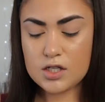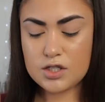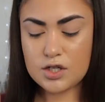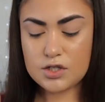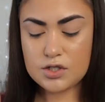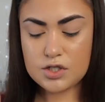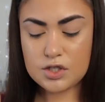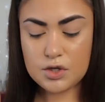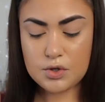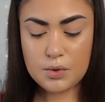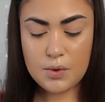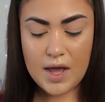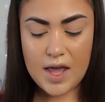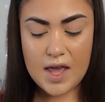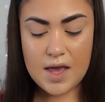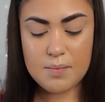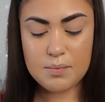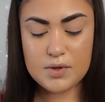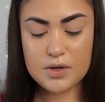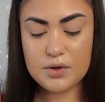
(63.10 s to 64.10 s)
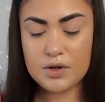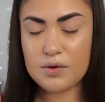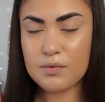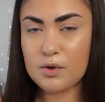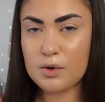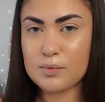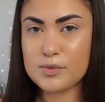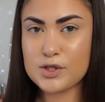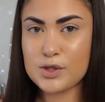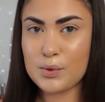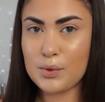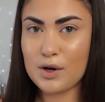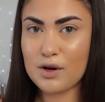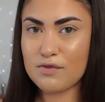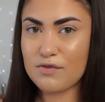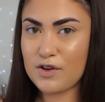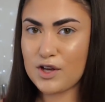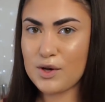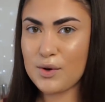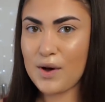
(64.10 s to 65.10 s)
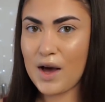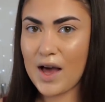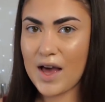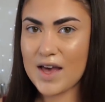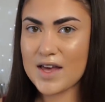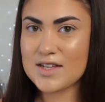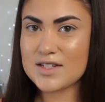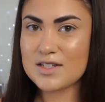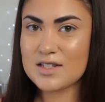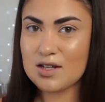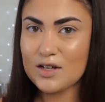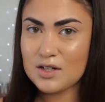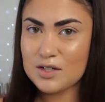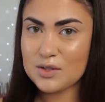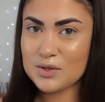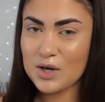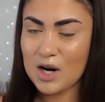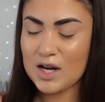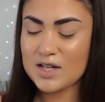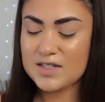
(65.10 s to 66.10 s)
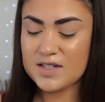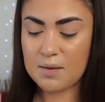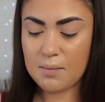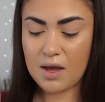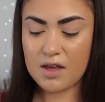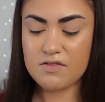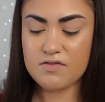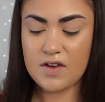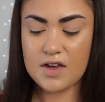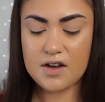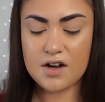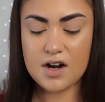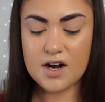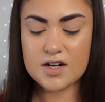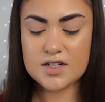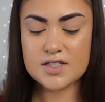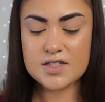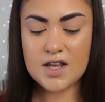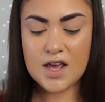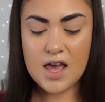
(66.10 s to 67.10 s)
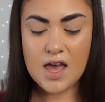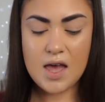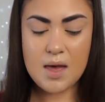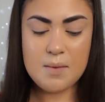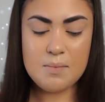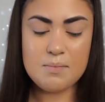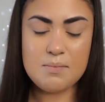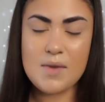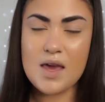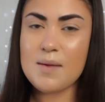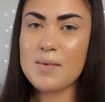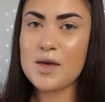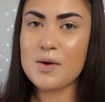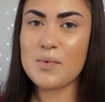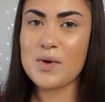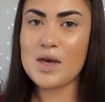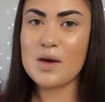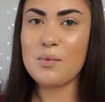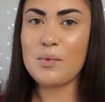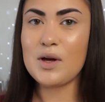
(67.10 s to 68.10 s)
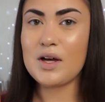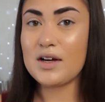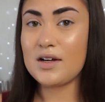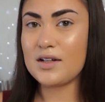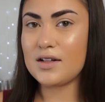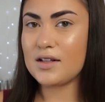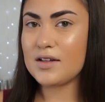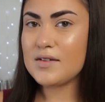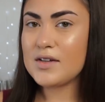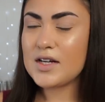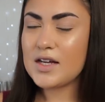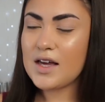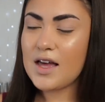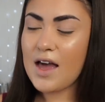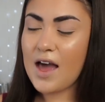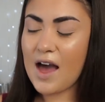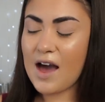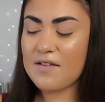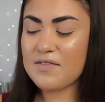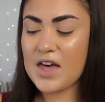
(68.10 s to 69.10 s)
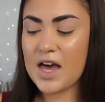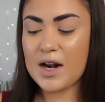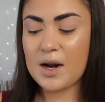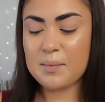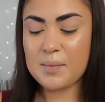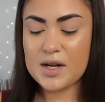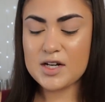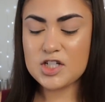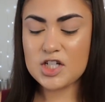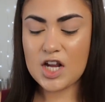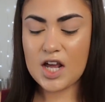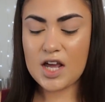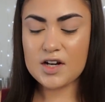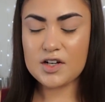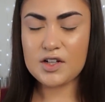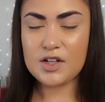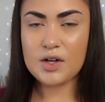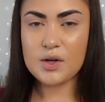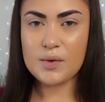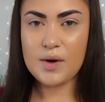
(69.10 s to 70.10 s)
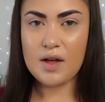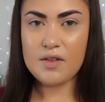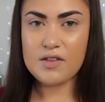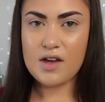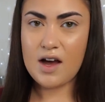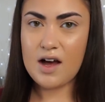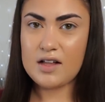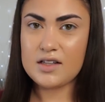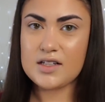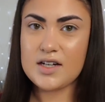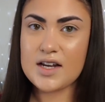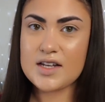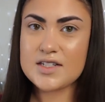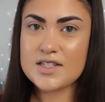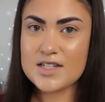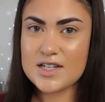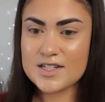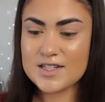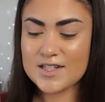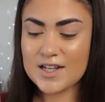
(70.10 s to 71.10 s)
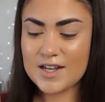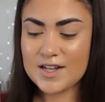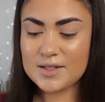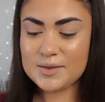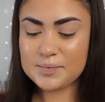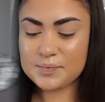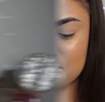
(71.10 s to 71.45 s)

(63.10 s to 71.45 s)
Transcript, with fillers: to do a beauty room tour for you guys. Crossing my fingers, maybe we will have that on my channel around the holiday season.